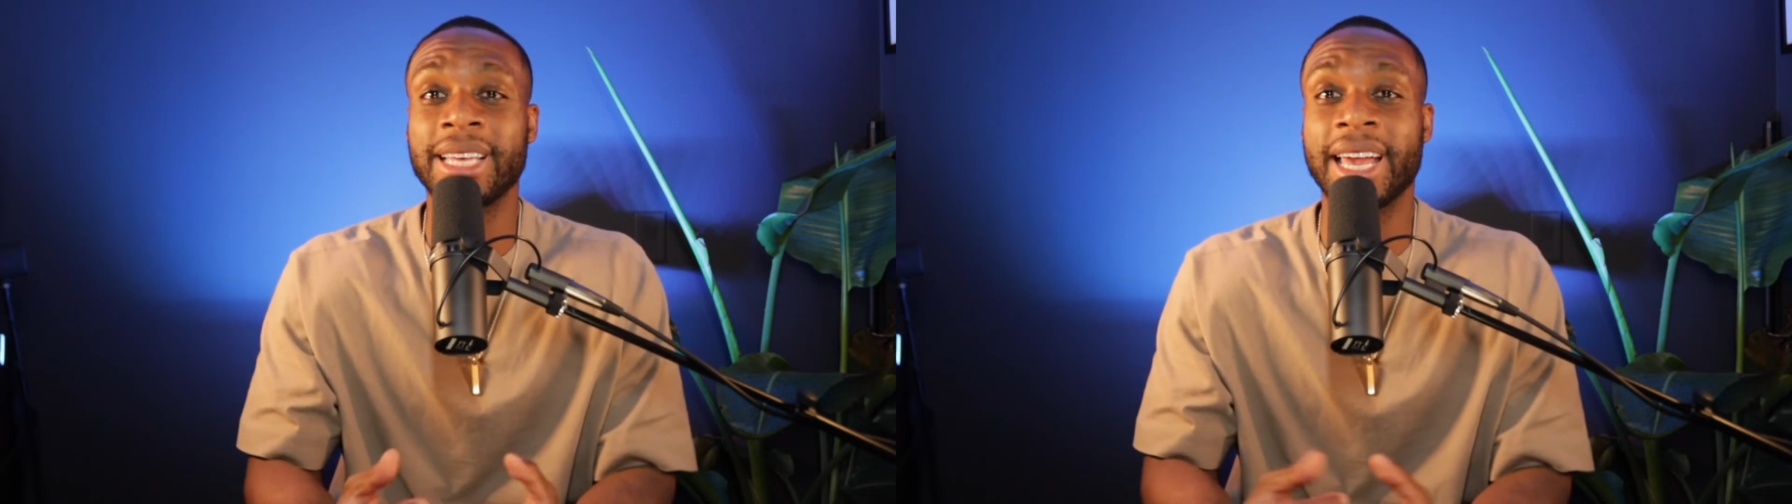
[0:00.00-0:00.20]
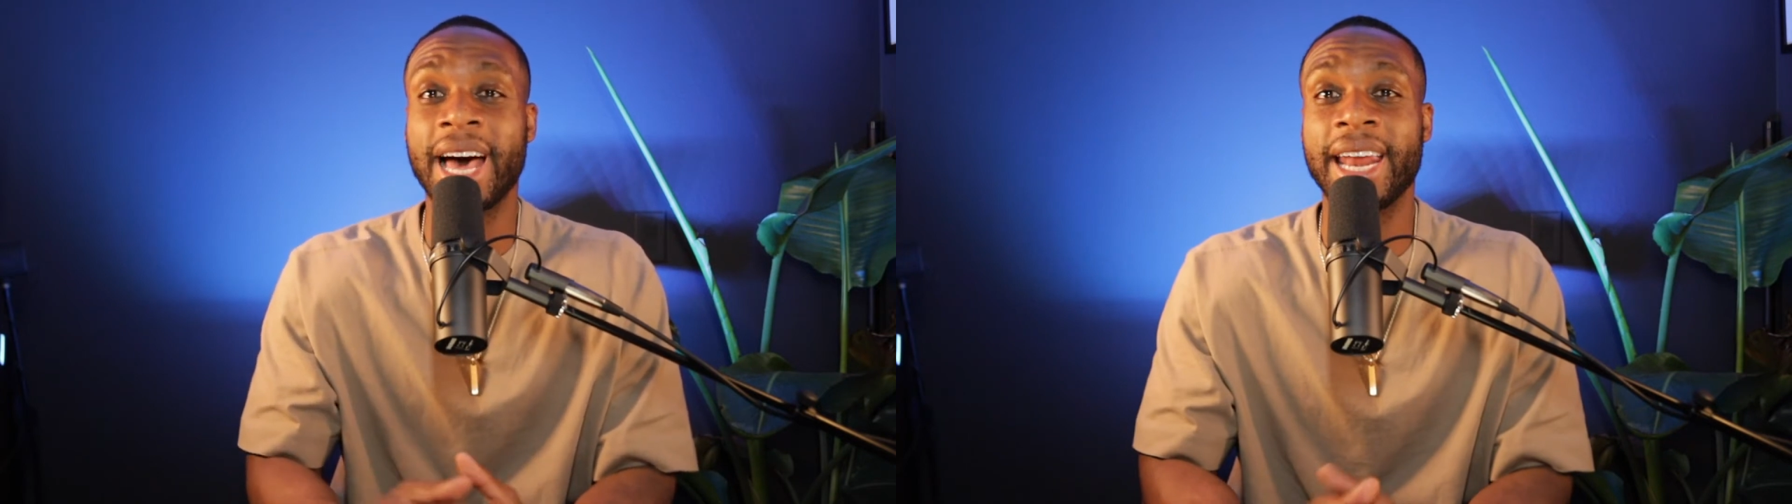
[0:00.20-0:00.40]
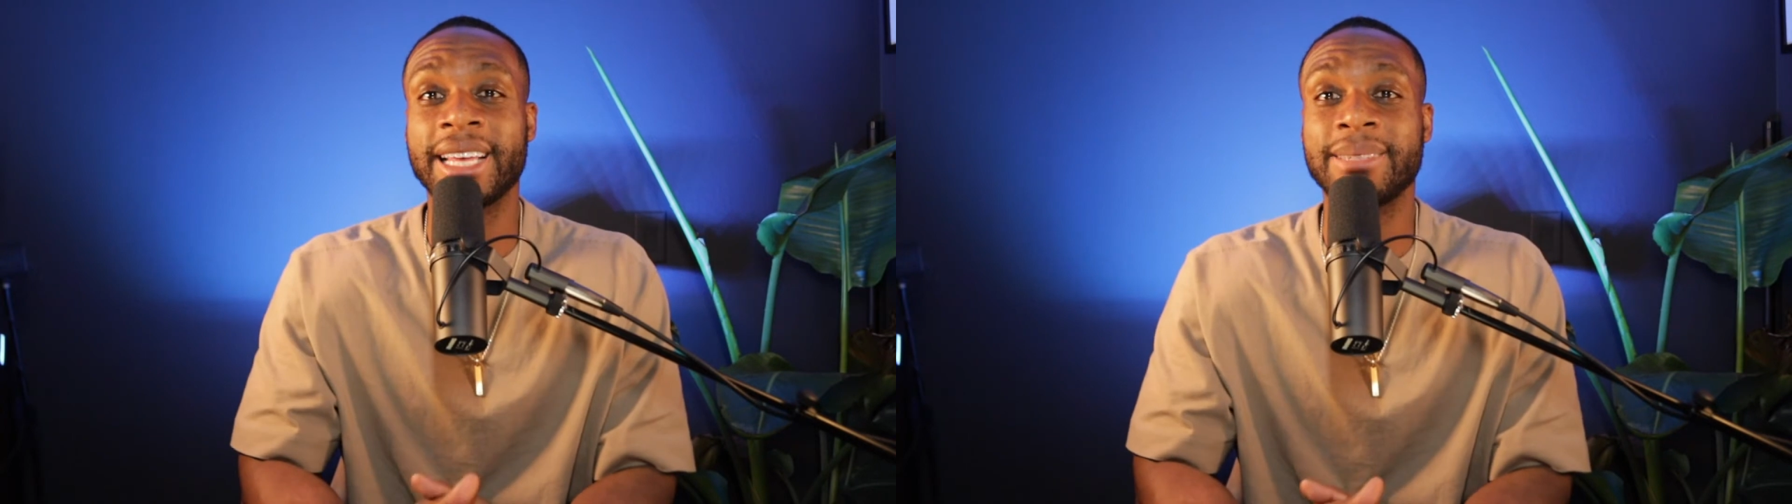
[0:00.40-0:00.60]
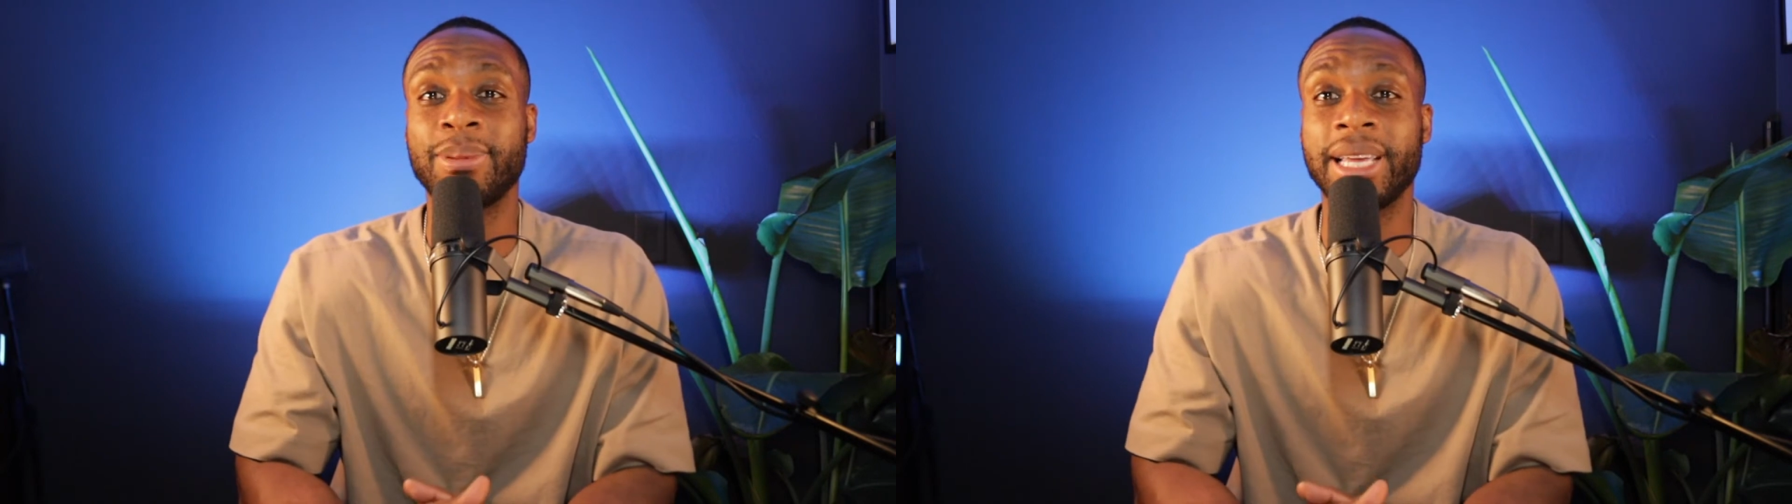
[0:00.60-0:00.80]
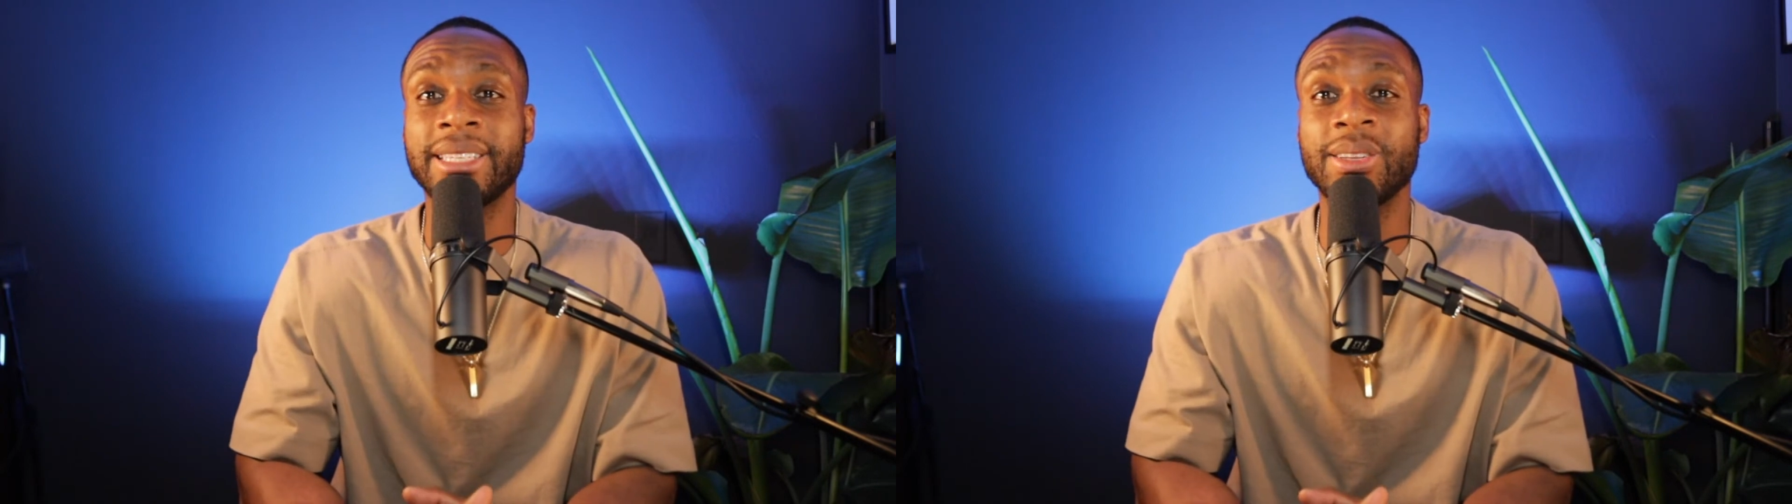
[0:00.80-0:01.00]
that God has
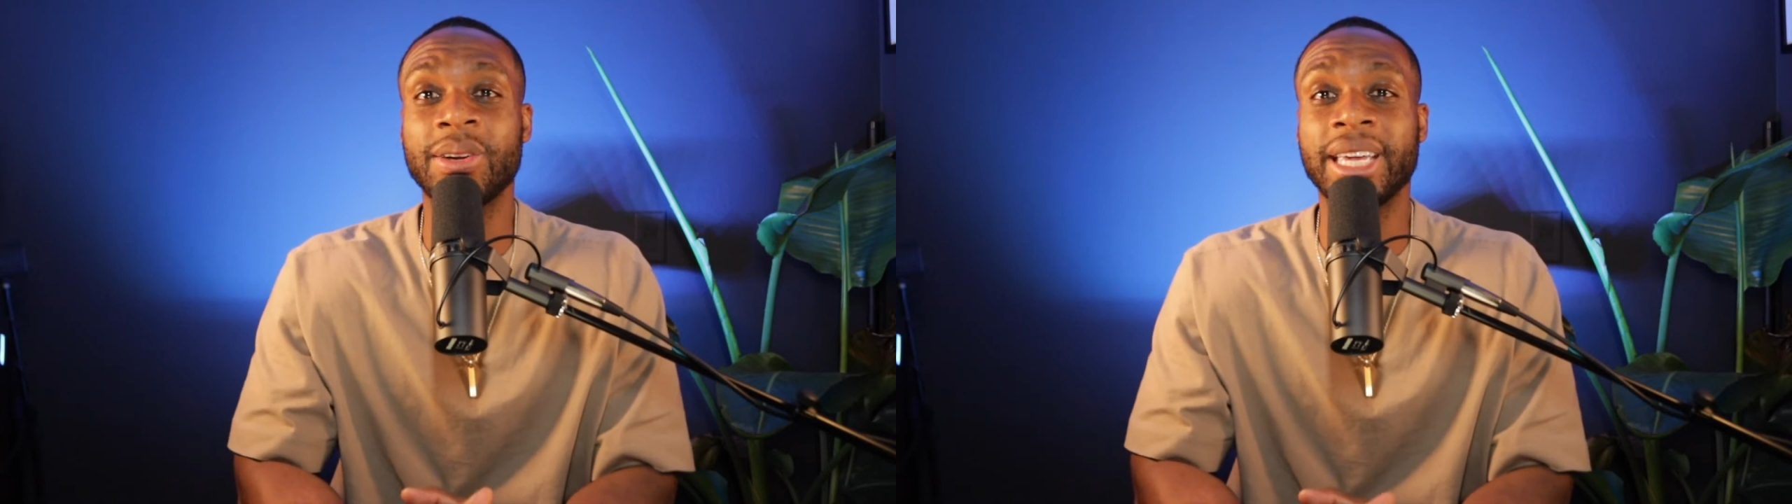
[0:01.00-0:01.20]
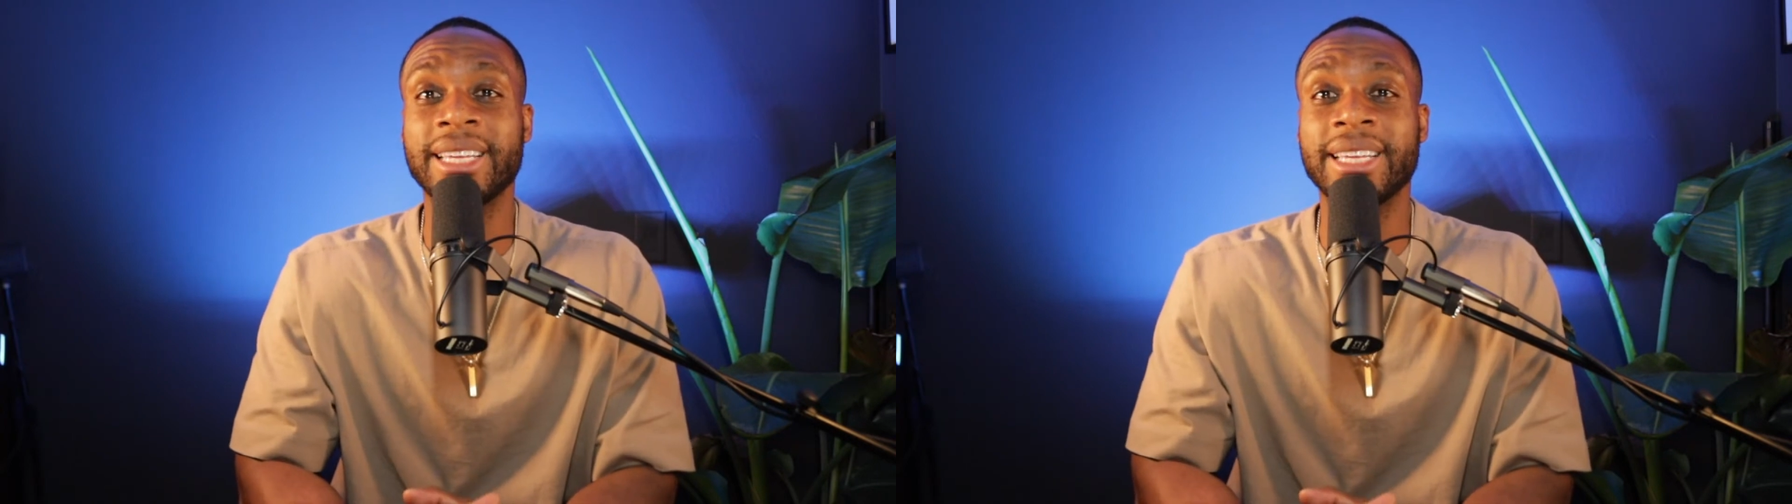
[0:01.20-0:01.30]
placed on the